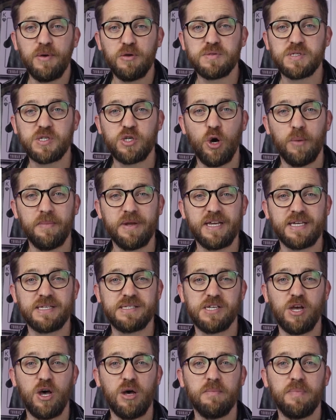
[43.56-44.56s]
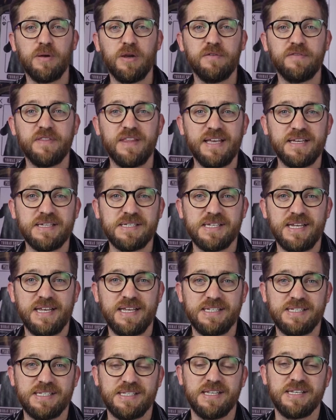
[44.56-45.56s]
most common example of this
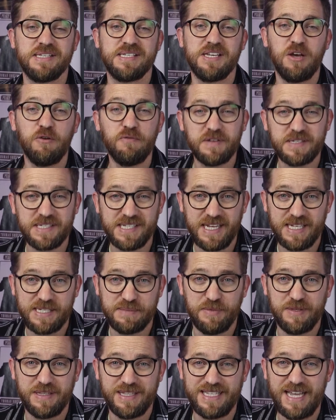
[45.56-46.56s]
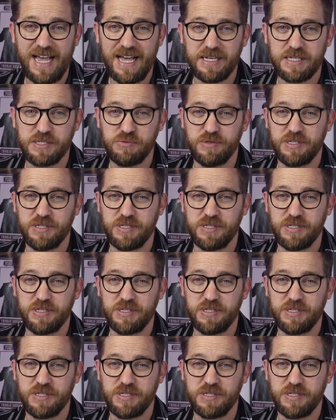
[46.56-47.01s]
is the self-assessment tax